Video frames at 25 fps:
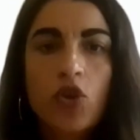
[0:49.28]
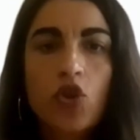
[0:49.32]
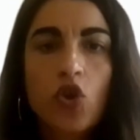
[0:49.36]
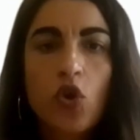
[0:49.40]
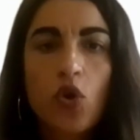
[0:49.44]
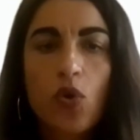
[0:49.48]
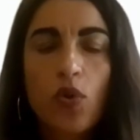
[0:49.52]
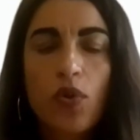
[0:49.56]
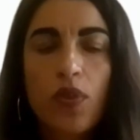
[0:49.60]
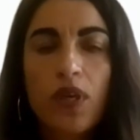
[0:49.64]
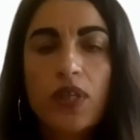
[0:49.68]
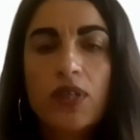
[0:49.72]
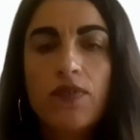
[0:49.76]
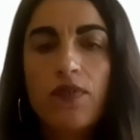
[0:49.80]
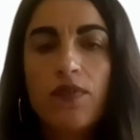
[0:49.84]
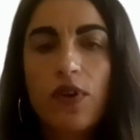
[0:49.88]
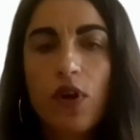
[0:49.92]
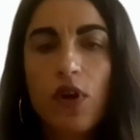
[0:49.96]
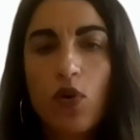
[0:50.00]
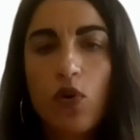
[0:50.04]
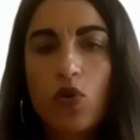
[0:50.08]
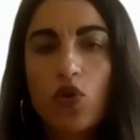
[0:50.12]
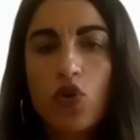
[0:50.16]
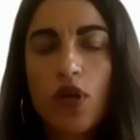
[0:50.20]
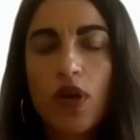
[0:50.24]
So
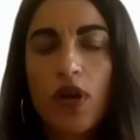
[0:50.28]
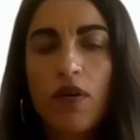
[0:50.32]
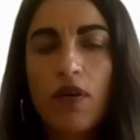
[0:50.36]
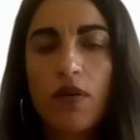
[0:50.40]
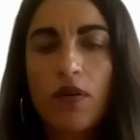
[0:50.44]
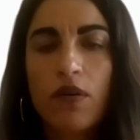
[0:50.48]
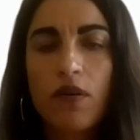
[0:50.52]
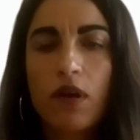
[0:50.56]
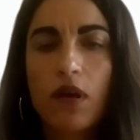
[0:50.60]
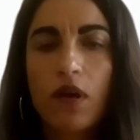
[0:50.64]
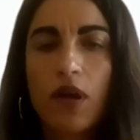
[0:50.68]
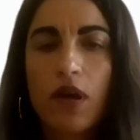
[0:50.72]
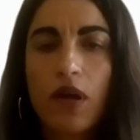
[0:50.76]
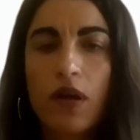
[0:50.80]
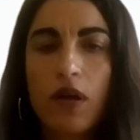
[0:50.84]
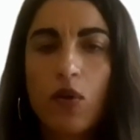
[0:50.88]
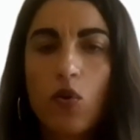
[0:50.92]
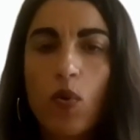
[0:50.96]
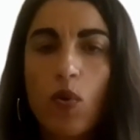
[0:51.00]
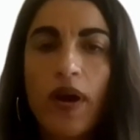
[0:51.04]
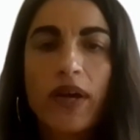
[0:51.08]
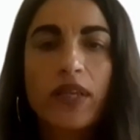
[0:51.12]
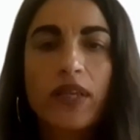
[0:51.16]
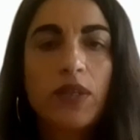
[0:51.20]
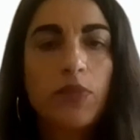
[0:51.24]
these flows are
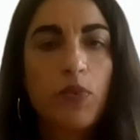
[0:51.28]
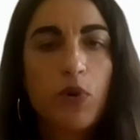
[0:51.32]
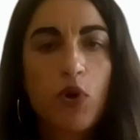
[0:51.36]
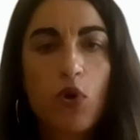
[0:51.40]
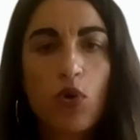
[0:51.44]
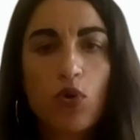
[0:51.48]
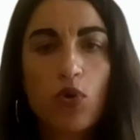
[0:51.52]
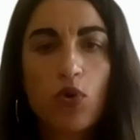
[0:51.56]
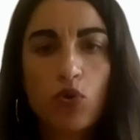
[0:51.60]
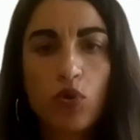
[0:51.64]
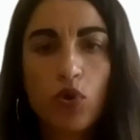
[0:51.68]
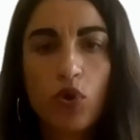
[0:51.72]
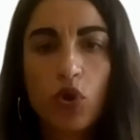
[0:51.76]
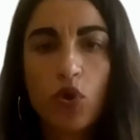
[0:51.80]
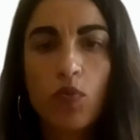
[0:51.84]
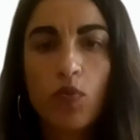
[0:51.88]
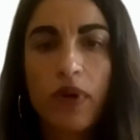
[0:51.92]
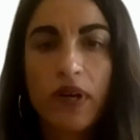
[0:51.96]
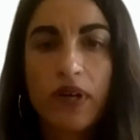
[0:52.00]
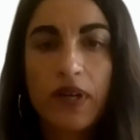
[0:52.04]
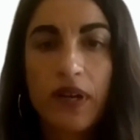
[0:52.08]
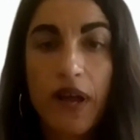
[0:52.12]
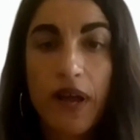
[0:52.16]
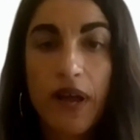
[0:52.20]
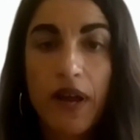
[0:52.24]
quite prone to
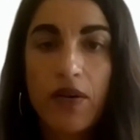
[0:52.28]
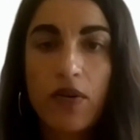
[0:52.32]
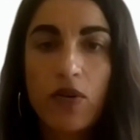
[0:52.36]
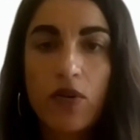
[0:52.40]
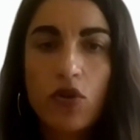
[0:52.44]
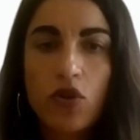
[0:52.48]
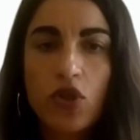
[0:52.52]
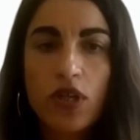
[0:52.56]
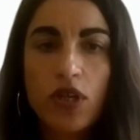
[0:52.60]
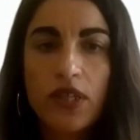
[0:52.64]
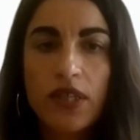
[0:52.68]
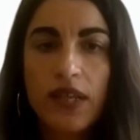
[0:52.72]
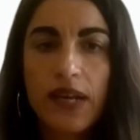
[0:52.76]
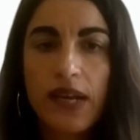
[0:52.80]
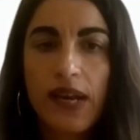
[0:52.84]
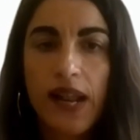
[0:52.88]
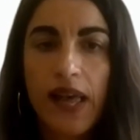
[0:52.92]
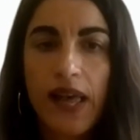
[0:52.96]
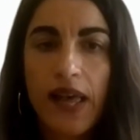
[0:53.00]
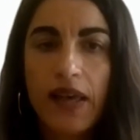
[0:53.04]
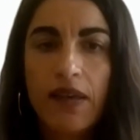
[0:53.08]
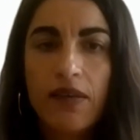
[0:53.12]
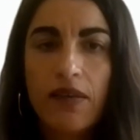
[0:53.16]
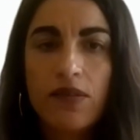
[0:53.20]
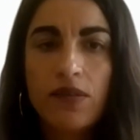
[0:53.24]
human errors and
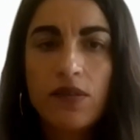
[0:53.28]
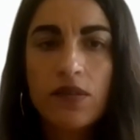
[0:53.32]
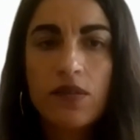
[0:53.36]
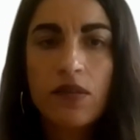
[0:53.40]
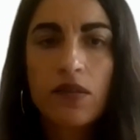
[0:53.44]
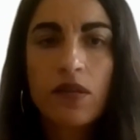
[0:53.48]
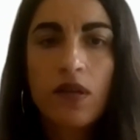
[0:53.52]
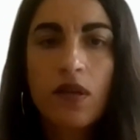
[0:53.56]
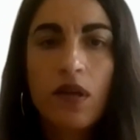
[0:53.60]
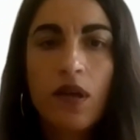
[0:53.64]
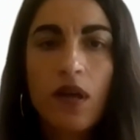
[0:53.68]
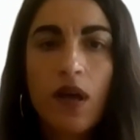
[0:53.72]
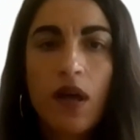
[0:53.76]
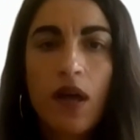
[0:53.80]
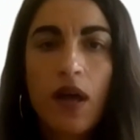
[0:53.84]
delays.